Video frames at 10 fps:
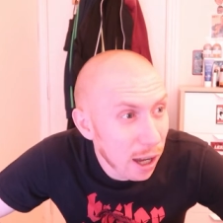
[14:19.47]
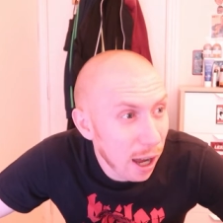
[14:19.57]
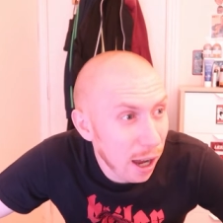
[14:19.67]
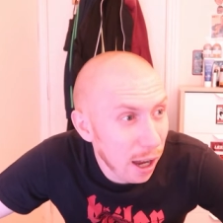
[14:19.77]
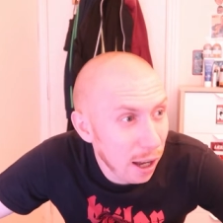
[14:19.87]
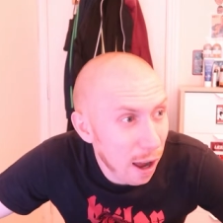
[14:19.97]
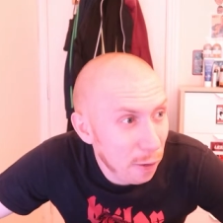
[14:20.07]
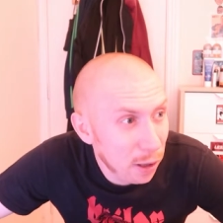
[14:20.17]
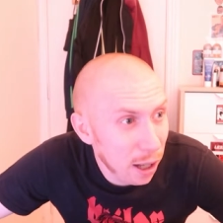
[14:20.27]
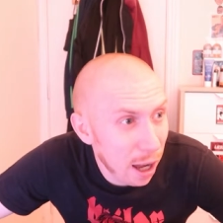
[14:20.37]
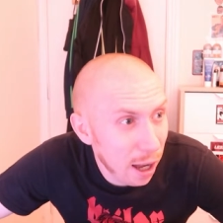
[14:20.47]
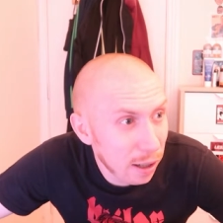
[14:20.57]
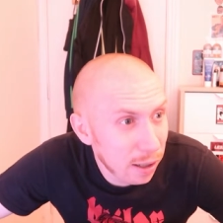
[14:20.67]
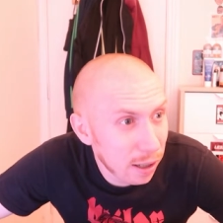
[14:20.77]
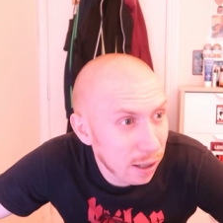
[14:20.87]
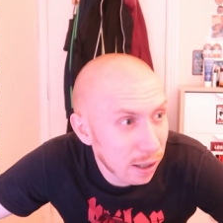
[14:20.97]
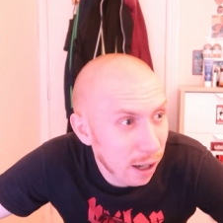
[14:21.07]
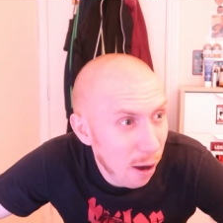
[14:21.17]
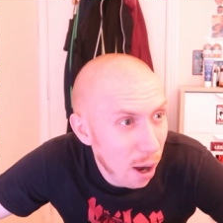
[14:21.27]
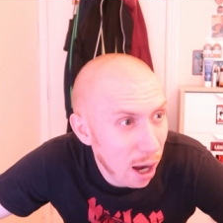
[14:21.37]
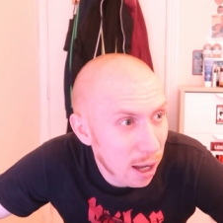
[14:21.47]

And after that, what